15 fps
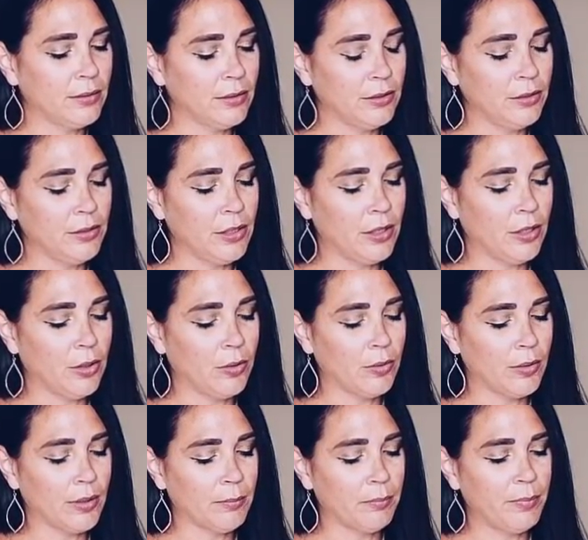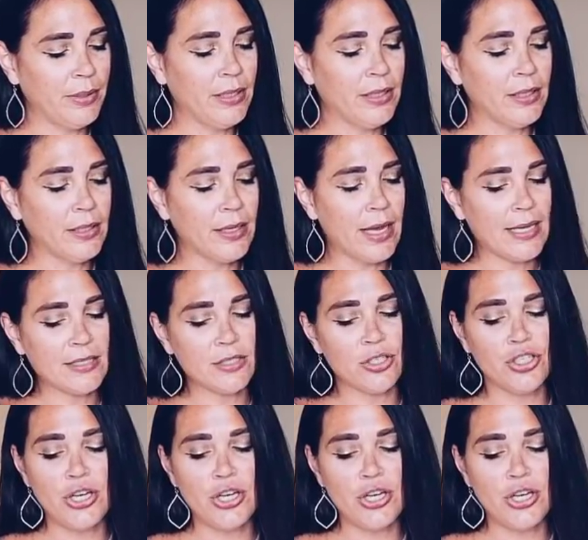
you know being as